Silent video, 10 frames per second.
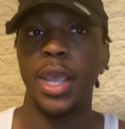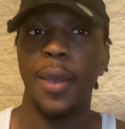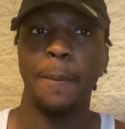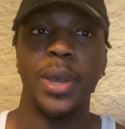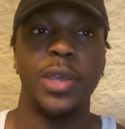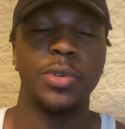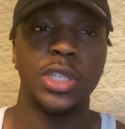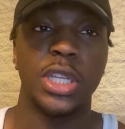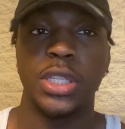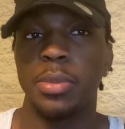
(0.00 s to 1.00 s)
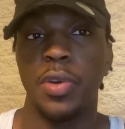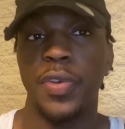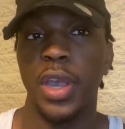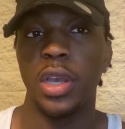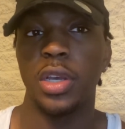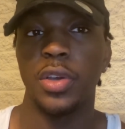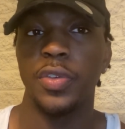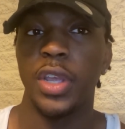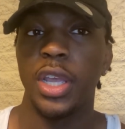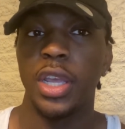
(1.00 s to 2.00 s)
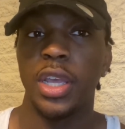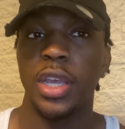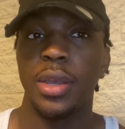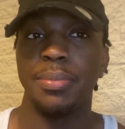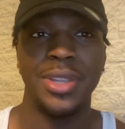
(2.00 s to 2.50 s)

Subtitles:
But it was just a simple fact of me